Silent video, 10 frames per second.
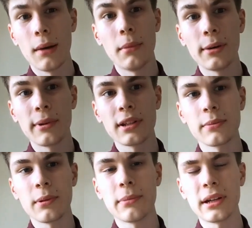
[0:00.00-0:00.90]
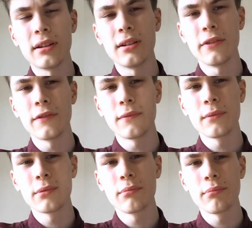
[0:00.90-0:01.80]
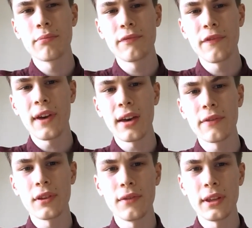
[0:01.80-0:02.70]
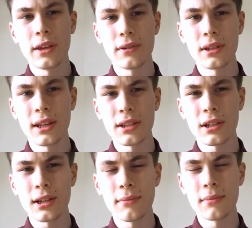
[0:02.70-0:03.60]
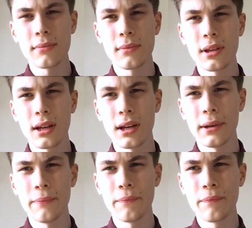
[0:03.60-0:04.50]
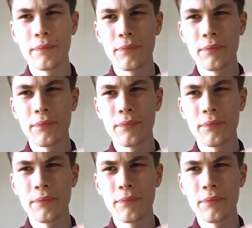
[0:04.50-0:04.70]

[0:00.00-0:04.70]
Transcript: I might be able to pump out a fair few videos in that time,